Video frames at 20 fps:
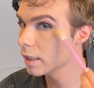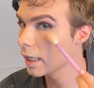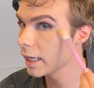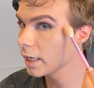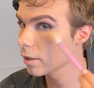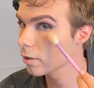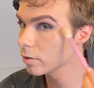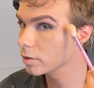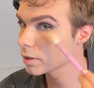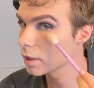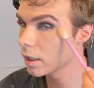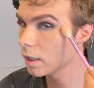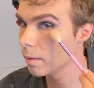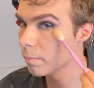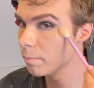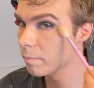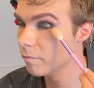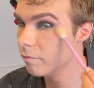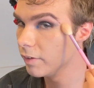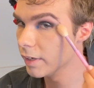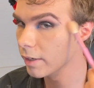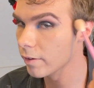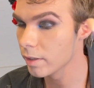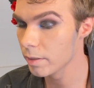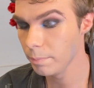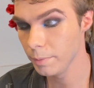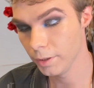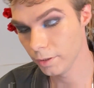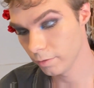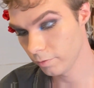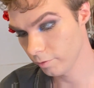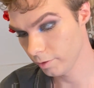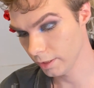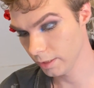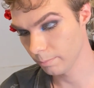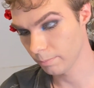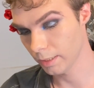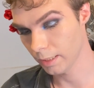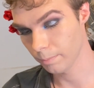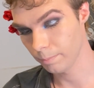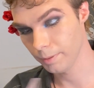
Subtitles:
layers up very beautifully in my